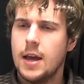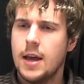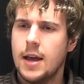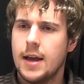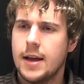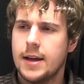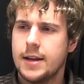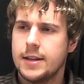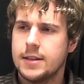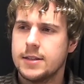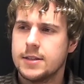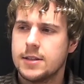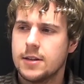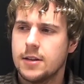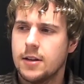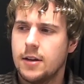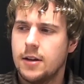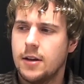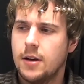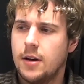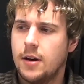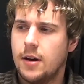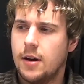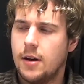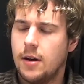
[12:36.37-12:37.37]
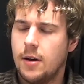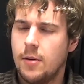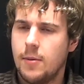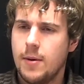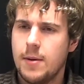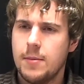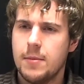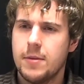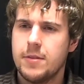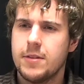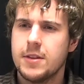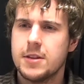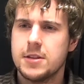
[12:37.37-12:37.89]
And I
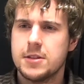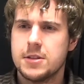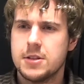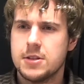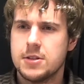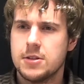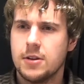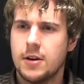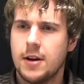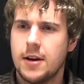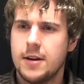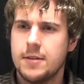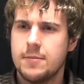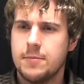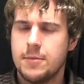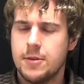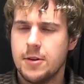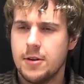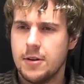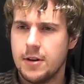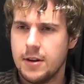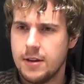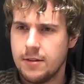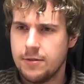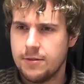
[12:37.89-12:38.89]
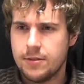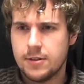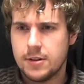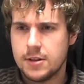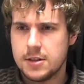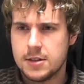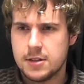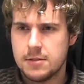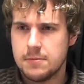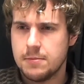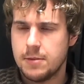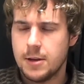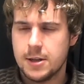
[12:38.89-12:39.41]
went with this design purely for the
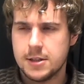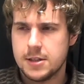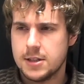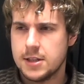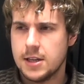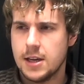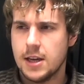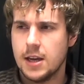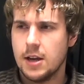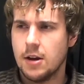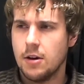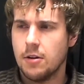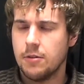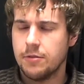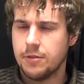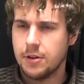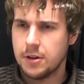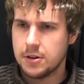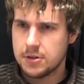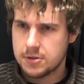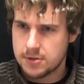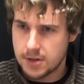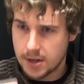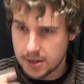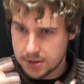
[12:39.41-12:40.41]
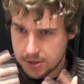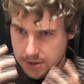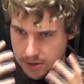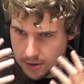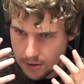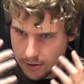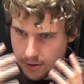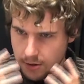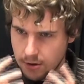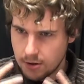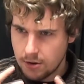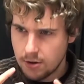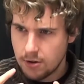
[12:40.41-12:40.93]
simplicity of the construction
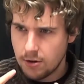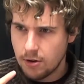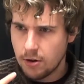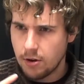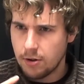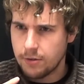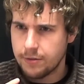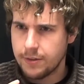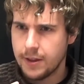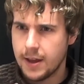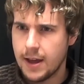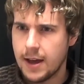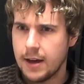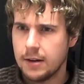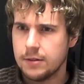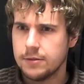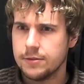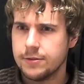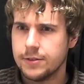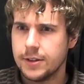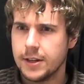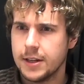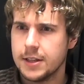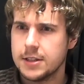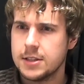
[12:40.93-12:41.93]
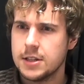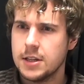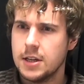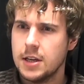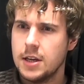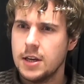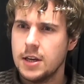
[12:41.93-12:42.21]
of the outfit.